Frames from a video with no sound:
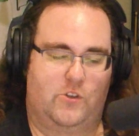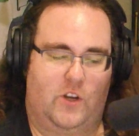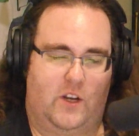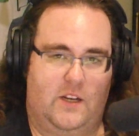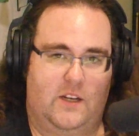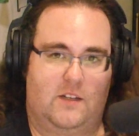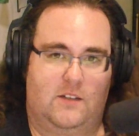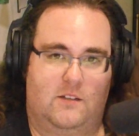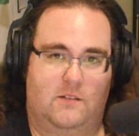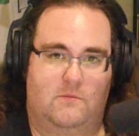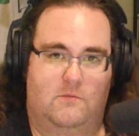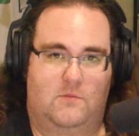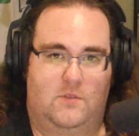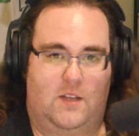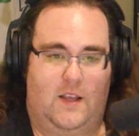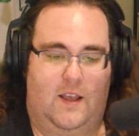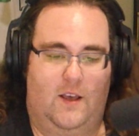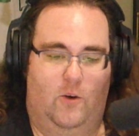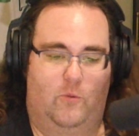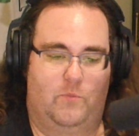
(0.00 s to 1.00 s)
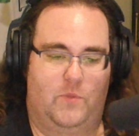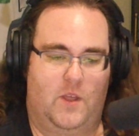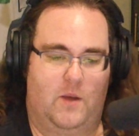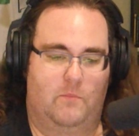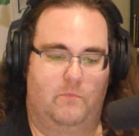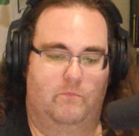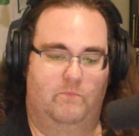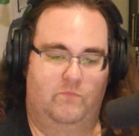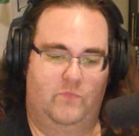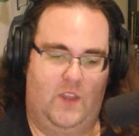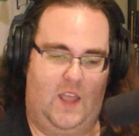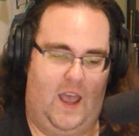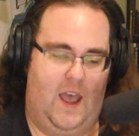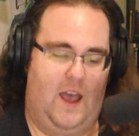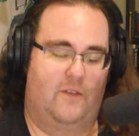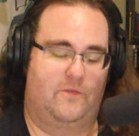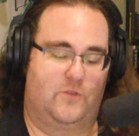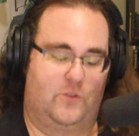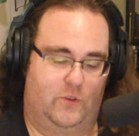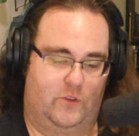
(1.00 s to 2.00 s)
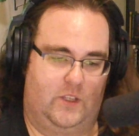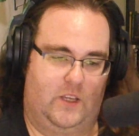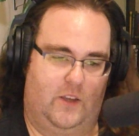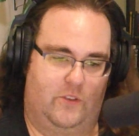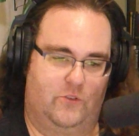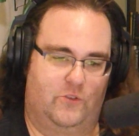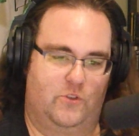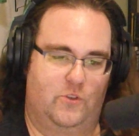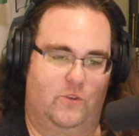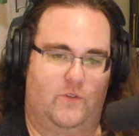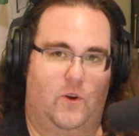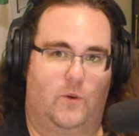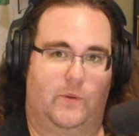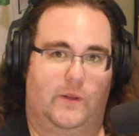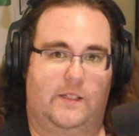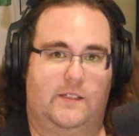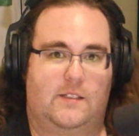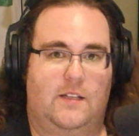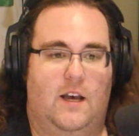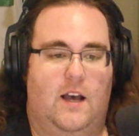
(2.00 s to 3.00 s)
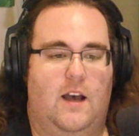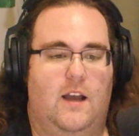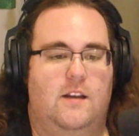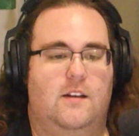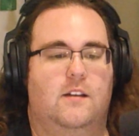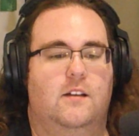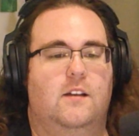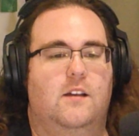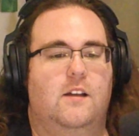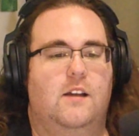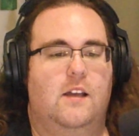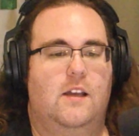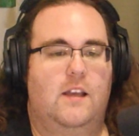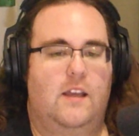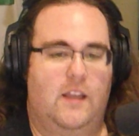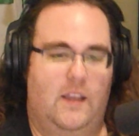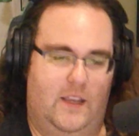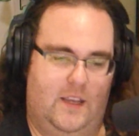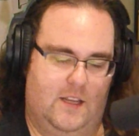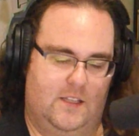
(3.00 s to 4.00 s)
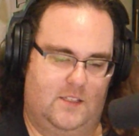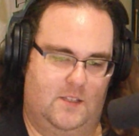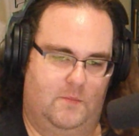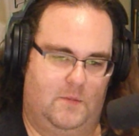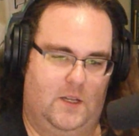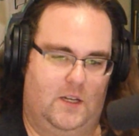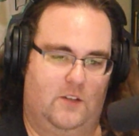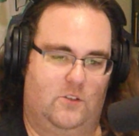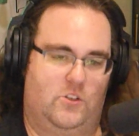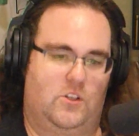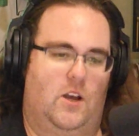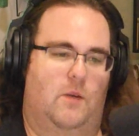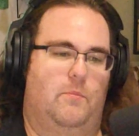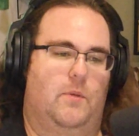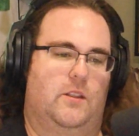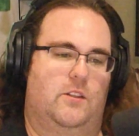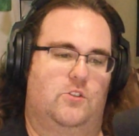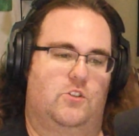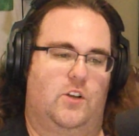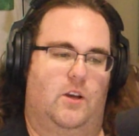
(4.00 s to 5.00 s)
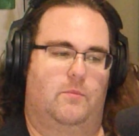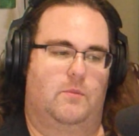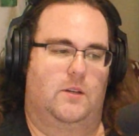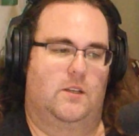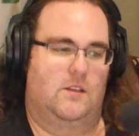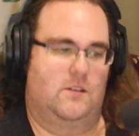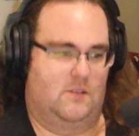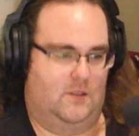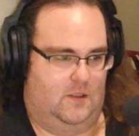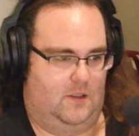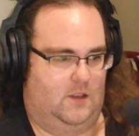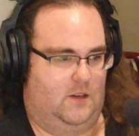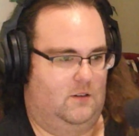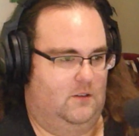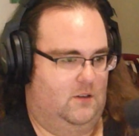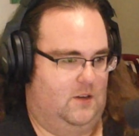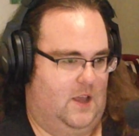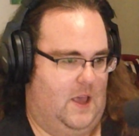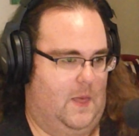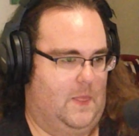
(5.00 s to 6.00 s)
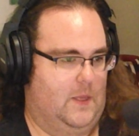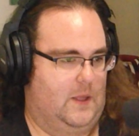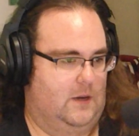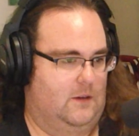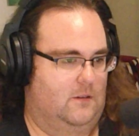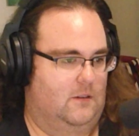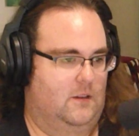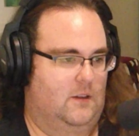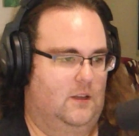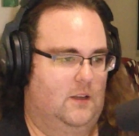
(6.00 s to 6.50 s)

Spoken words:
I need to help them. After the other two have already died, he ends up getting shot by the Japanese and then